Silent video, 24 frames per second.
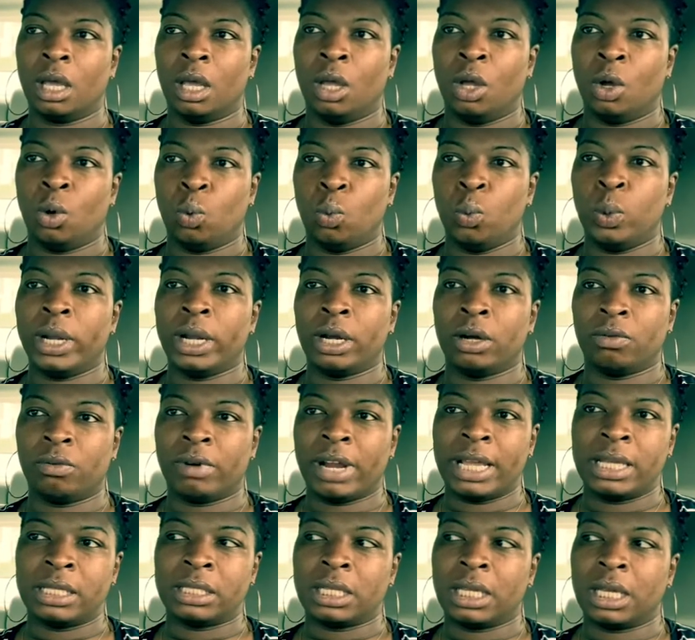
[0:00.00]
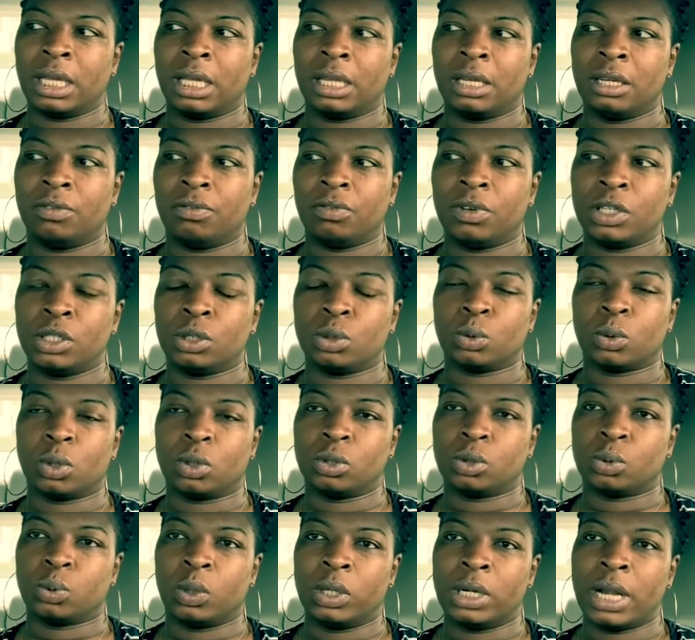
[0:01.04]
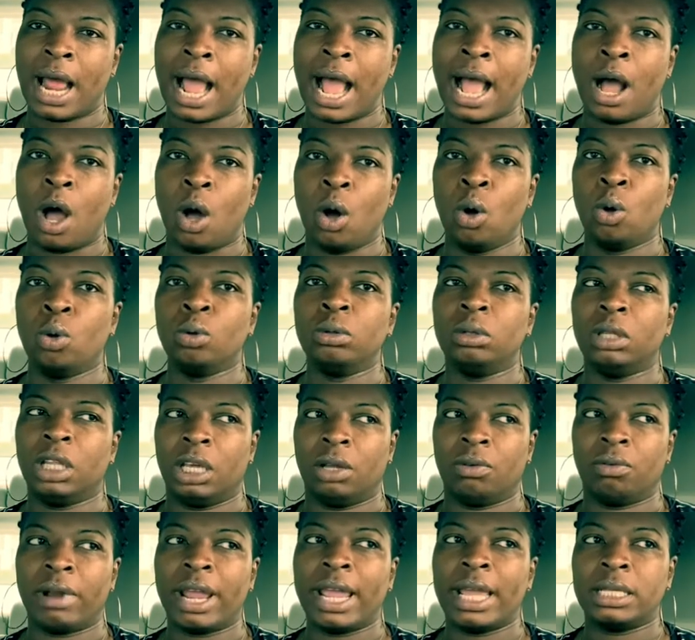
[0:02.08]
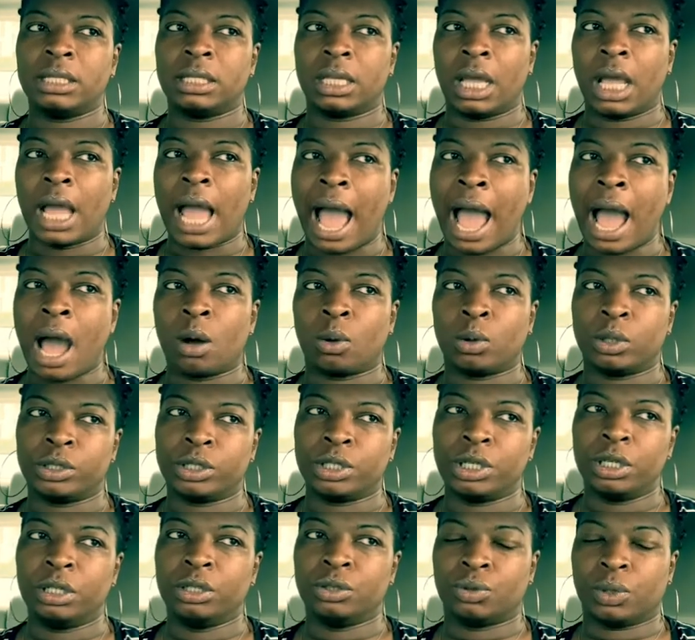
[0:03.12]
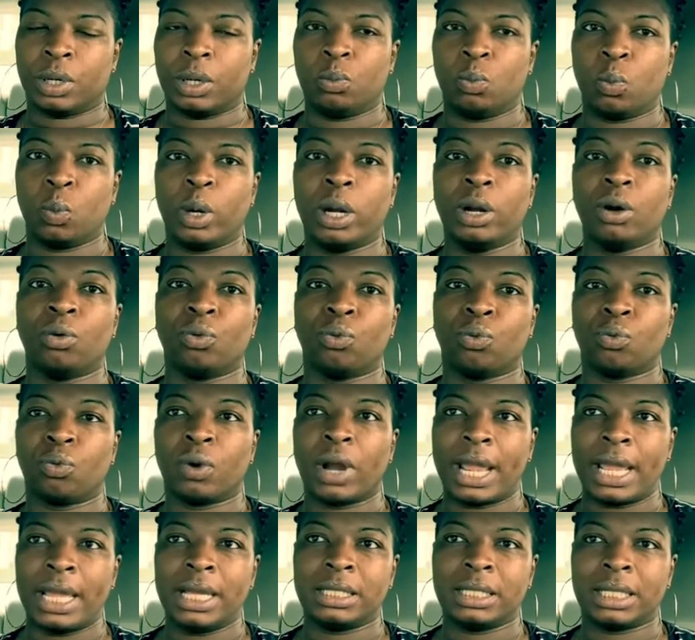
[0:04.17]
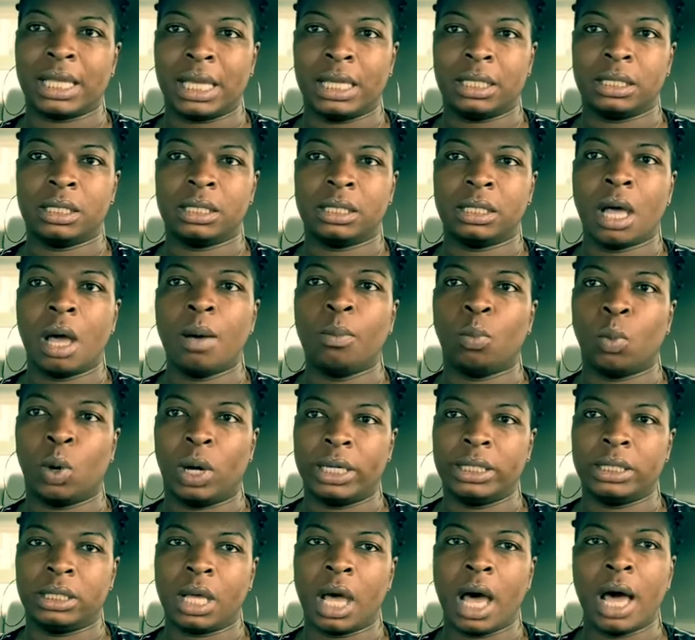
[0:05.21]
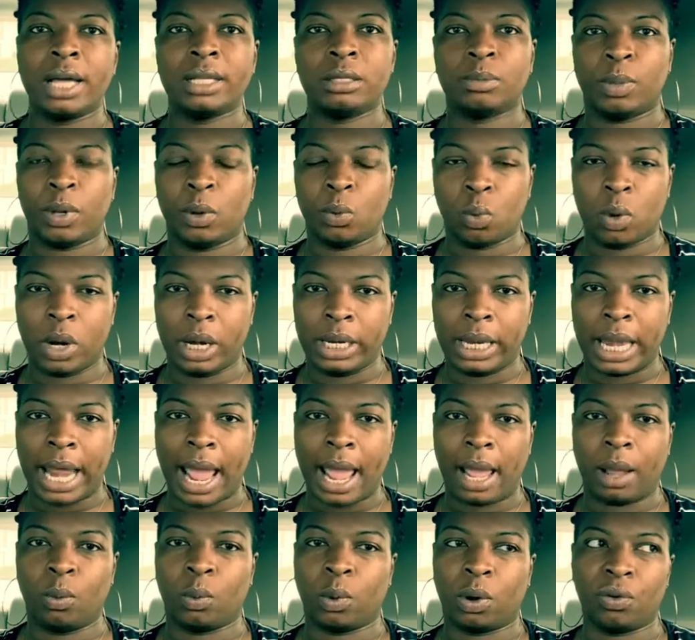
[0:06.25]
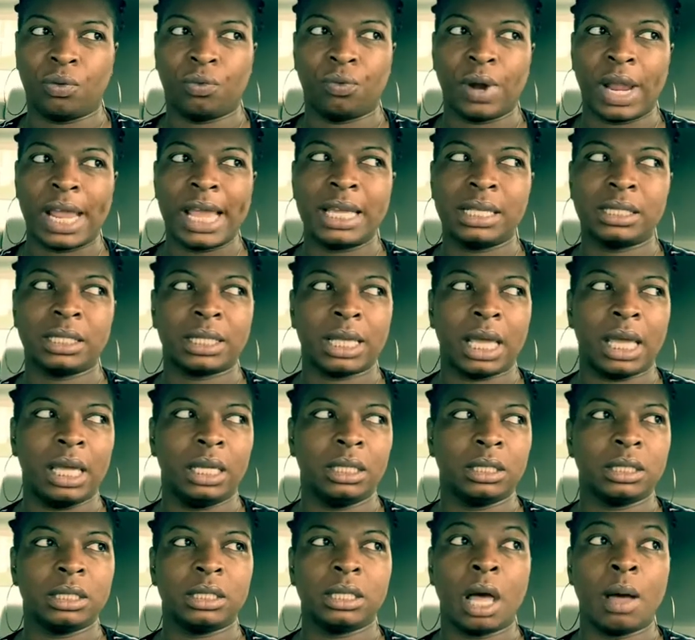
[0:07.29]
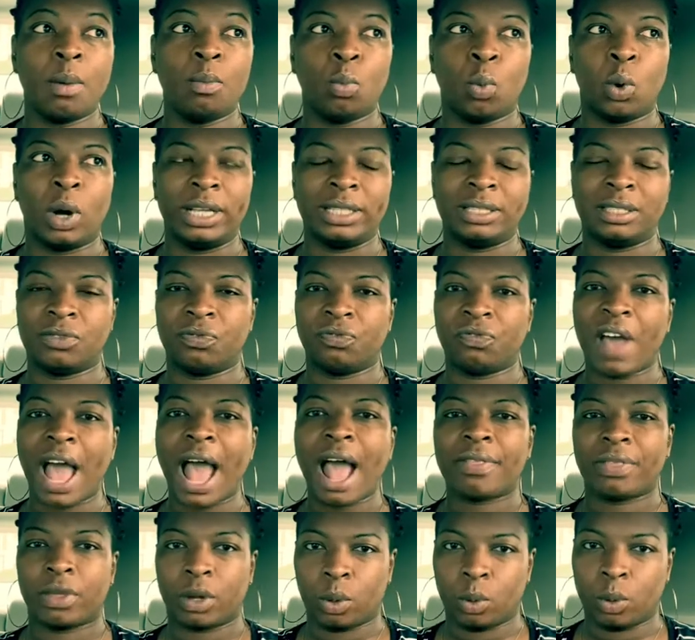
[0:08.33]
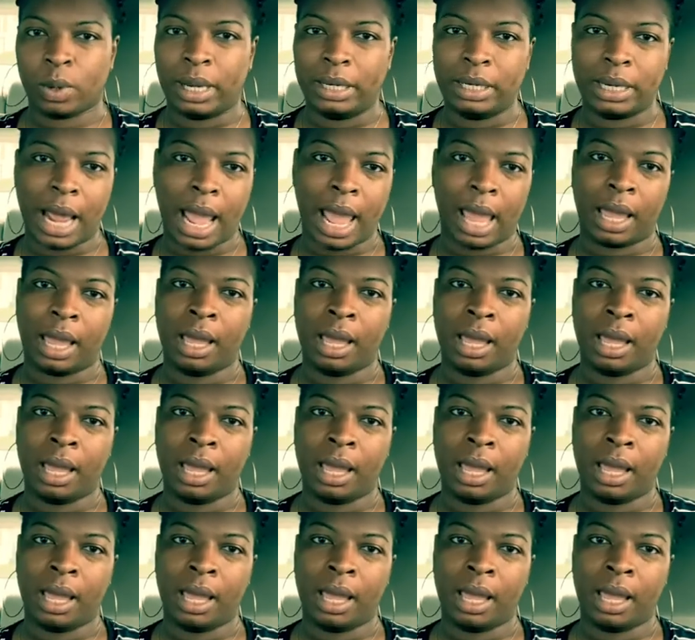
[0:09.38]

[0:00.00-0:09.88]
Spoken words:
we're raising individuals. We're not only raising our children, we're raising someone's husband one day. We're raising someone's father one day.